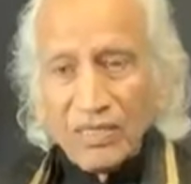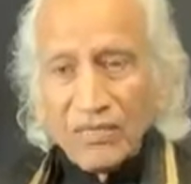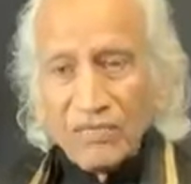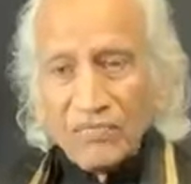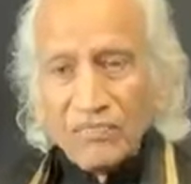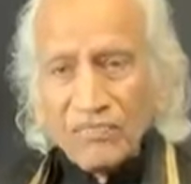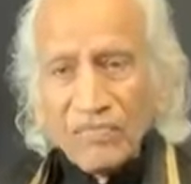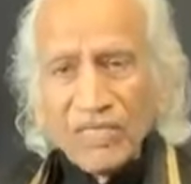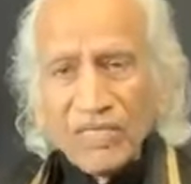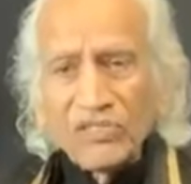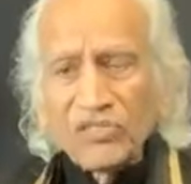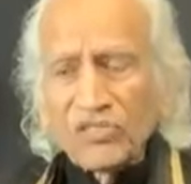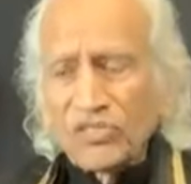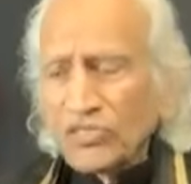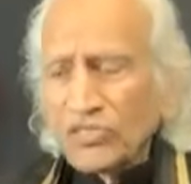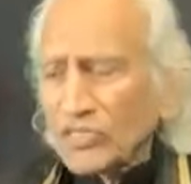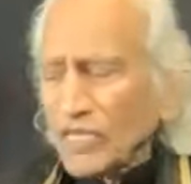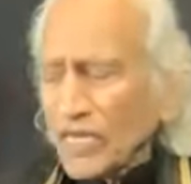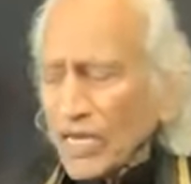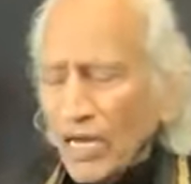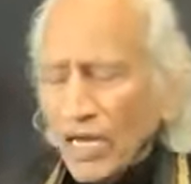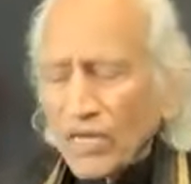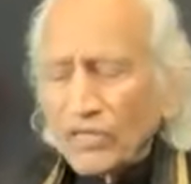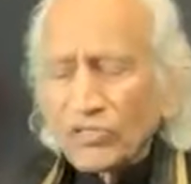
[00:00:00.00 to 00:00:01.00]
Means
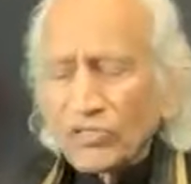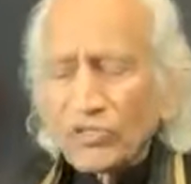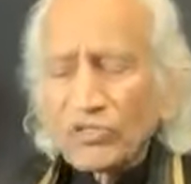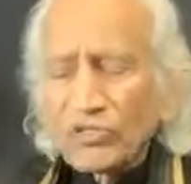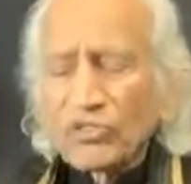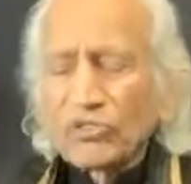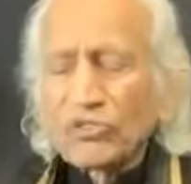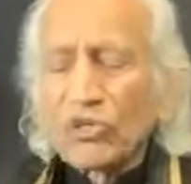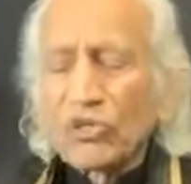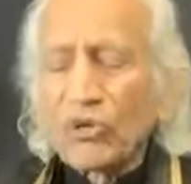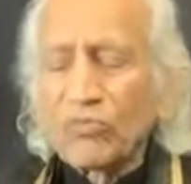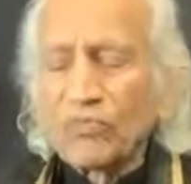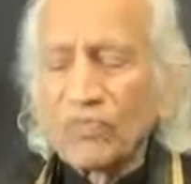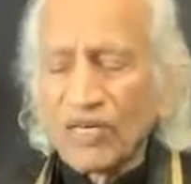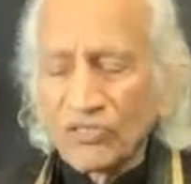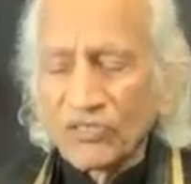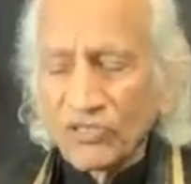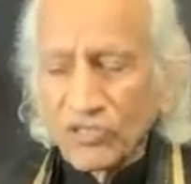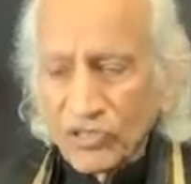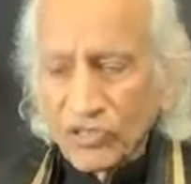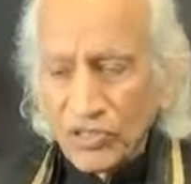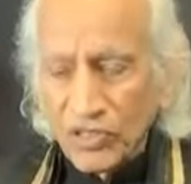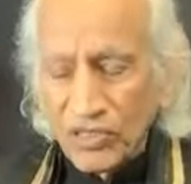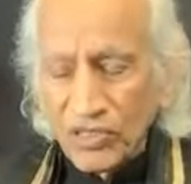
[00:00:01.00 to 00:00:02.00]
they are so
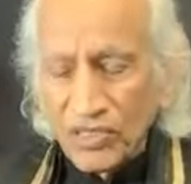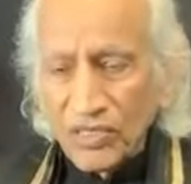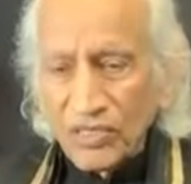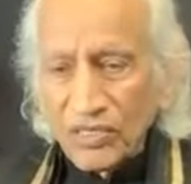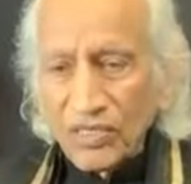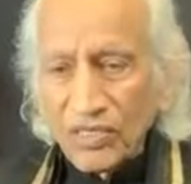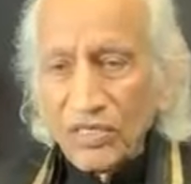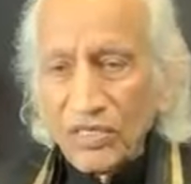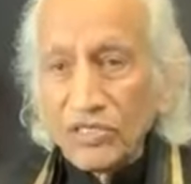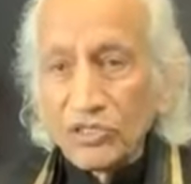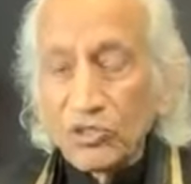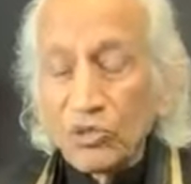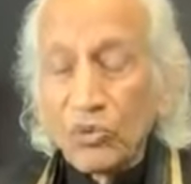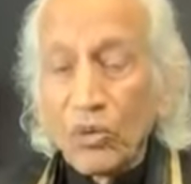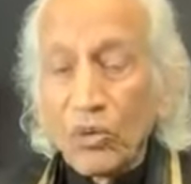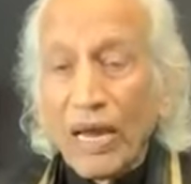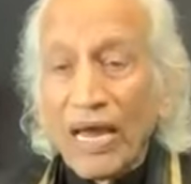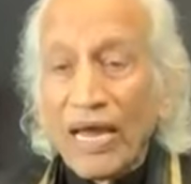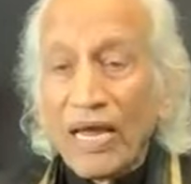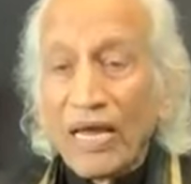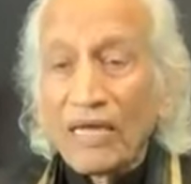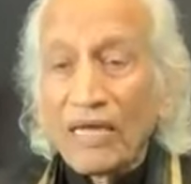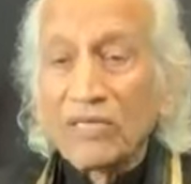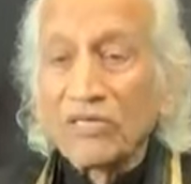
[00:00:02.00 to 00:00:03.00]
much into
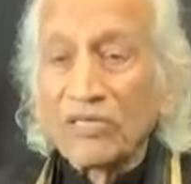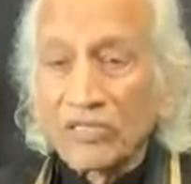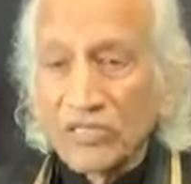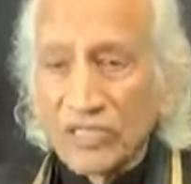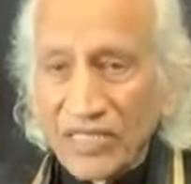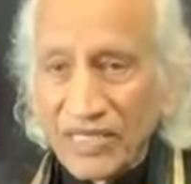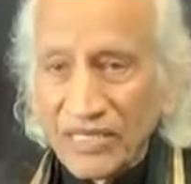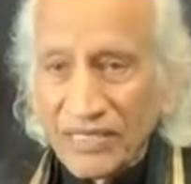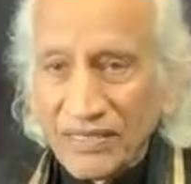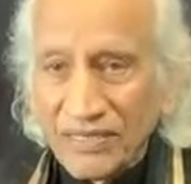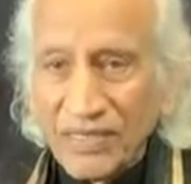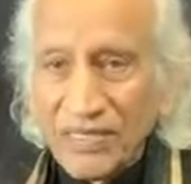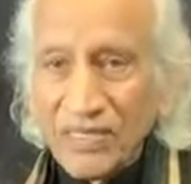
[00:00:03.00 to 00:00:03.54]
energy.